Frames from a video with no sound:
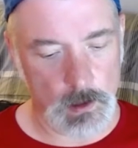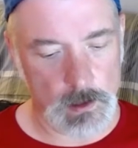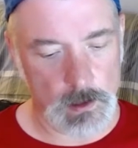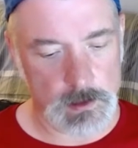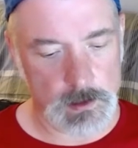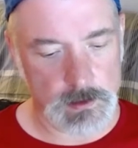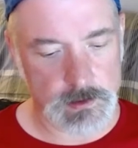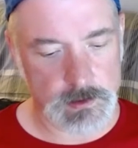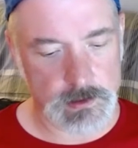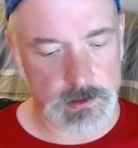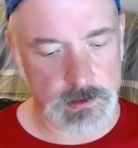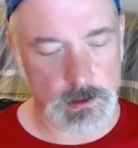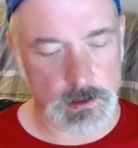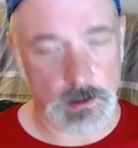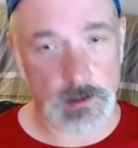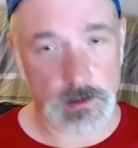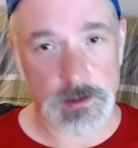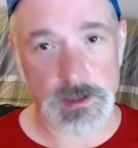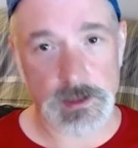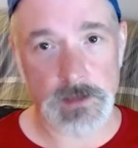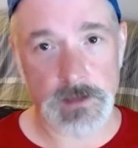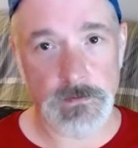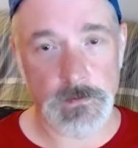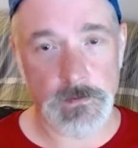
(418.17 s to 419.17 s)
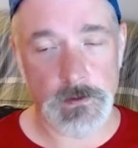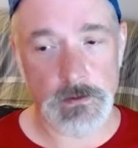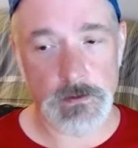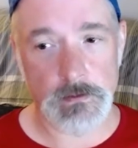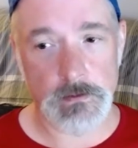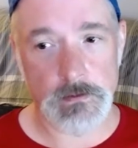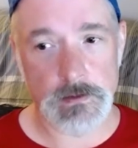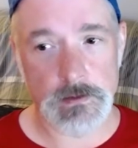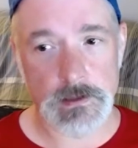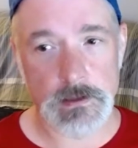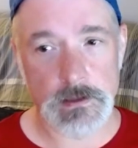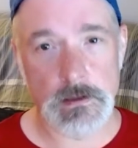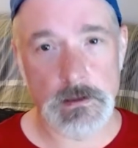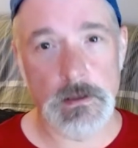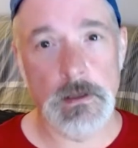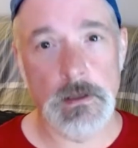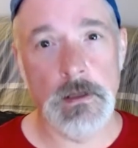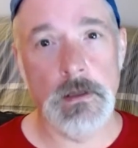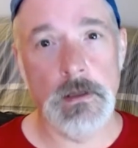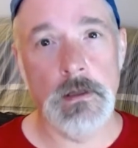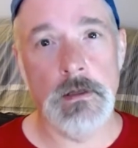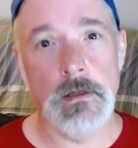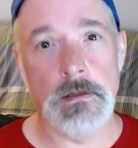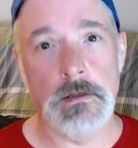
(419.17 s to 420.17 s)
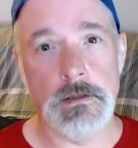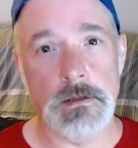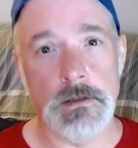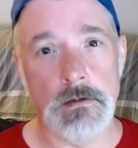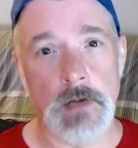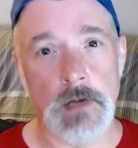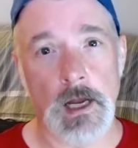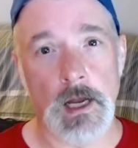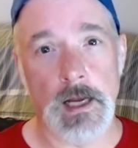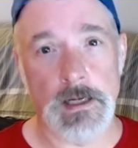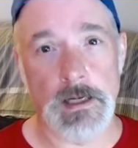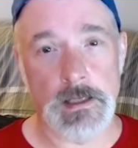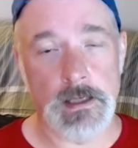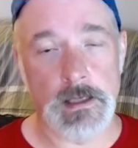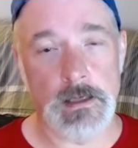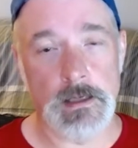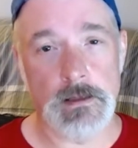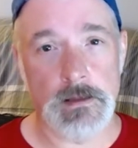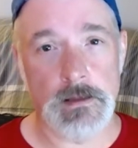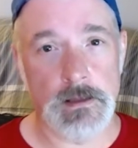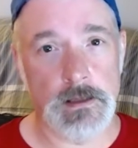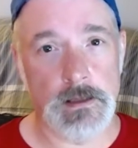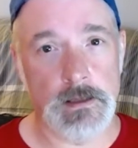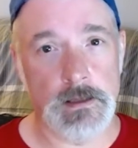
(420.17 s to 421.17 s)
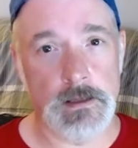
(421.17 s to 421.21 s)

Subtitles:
starchy foods. Do not get the